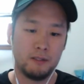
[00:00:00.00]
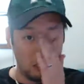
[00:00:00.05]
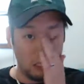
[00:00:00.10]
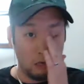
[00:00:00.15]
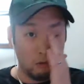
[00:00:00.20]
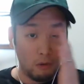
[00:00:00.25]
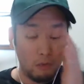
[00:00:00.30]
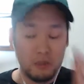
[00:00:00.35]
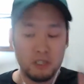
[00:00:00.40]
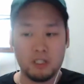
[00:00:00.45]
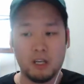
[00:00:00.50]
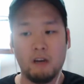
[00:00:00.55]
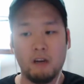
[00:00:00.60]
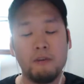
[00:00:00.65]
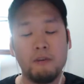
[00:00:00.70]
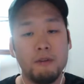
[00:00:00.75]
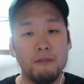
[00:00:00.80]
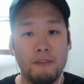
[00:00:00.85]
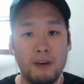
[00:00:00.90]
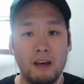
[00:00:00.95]
Now, what we saw
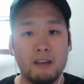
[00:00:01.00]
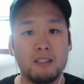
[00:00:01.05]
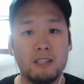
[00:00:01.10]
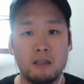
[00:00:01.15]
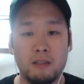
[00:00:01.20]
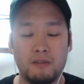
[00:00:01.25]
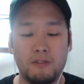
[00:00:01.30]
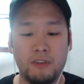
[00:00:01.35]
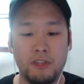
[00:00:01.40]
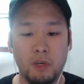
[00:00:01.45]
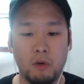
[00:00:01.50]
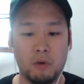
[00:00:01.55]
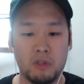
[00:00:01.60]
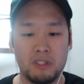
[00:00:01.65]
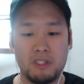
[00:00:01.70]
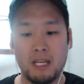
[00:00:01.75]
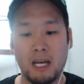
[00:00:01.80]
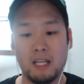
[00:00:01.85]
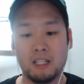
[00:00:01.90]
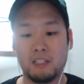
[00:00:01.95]
from the Valentine's video
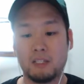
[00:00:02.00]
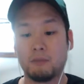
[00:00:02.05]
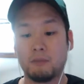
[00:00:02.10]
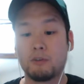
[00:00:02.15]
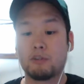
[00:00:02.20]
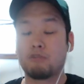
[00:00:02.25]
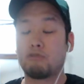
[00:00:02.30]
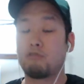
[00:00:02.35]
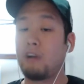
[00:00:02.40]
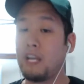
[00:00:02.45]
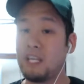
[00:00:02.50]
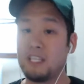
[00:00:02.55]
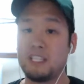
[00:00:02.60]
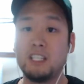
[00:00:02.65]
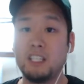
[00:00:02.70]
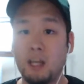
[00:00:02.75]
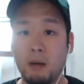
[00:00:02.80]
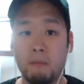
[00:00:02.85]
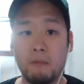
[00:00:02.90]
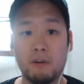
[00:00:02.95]
was not some crazy
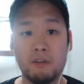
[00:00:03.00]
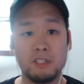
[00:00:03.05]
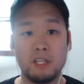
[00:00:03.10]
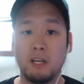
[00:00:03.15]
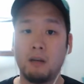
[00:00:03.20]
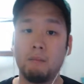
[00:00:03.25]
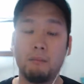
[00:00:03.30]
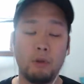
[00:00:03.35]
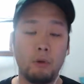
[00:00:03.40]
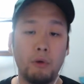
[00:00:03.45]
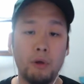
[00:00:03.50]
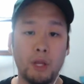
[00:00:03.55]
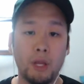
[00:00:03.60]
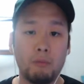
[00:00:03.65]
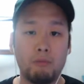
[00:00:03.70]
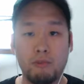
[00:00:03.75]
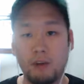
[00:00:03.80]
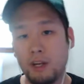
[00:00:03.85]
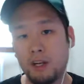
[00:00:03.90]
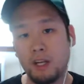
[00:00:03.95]
numbers that are blowing
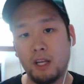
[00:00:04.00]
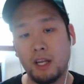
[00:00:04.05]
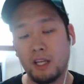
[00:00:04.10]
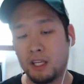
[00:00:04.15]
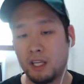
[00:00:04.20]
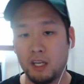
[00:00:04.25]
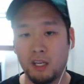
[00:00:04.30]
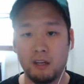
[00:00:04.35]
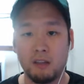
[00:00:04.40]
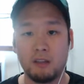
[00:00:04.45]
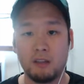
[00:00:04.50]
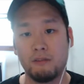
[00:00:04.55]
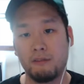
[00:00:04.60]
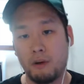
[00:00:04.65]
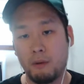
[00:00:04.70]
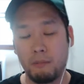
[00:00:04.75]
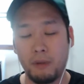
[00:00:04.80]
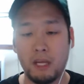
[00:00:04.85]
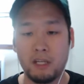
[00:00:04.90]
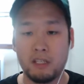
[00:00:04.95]
up Reddit and getting on the
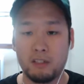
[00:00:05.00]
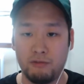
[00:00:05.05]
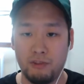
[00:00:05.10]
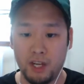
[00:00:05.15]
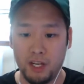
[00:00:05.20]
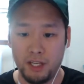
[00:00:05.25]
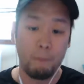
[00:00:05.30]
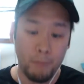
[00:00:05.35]
front page of Reddit,